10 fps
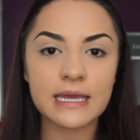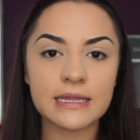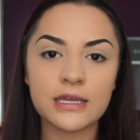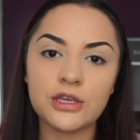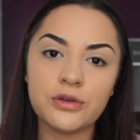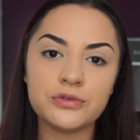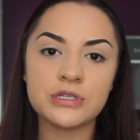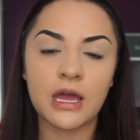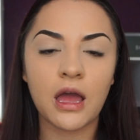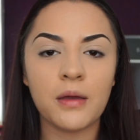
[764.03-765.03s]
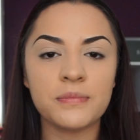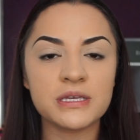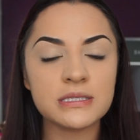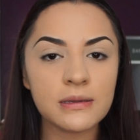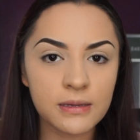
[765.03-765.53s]
and I used the
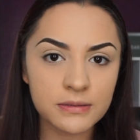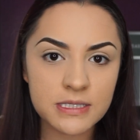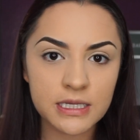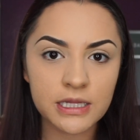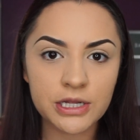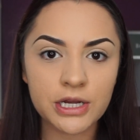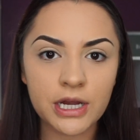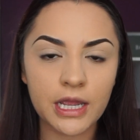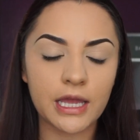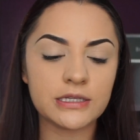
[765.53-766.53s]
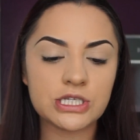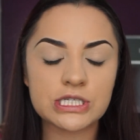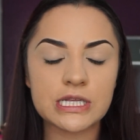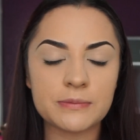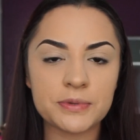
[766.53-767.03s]
same concealer and
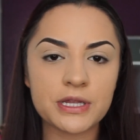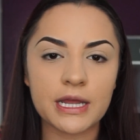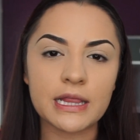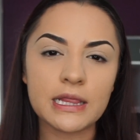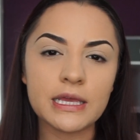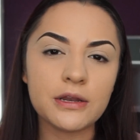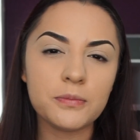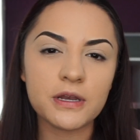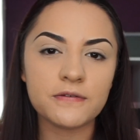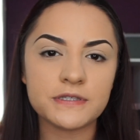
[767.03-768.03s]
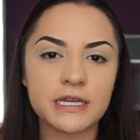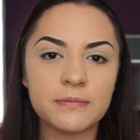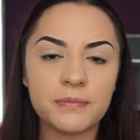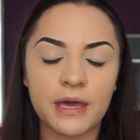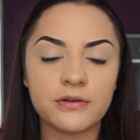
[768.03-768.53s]
just put a little bit of
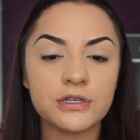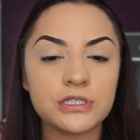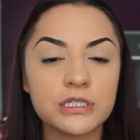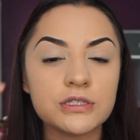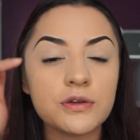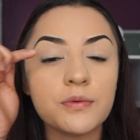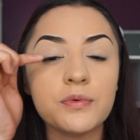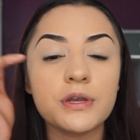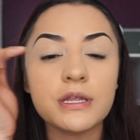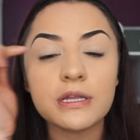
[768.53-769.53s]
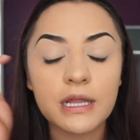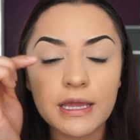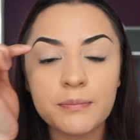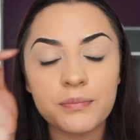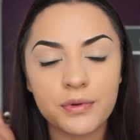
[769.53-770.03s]
setting powder just so it wouldn't
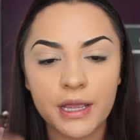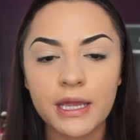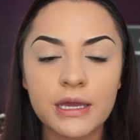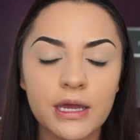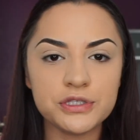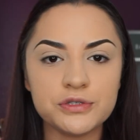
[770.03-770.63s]
like break.